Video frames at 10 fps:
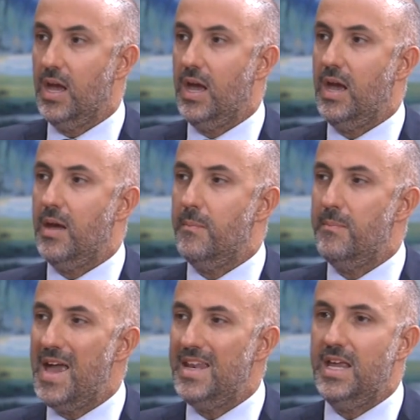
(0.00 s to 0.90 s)
Uh,
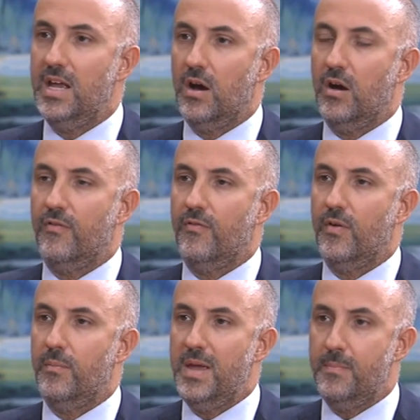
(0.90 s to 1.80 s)
many of
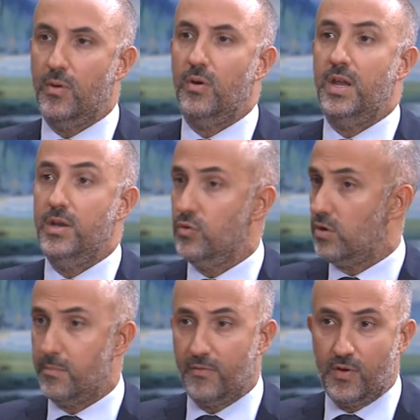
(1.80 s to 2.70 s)
uh, people in
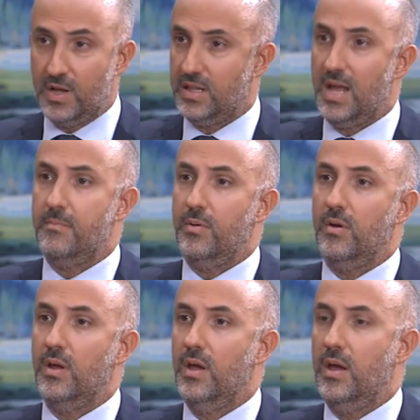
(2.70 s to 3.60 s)
Europe, for example,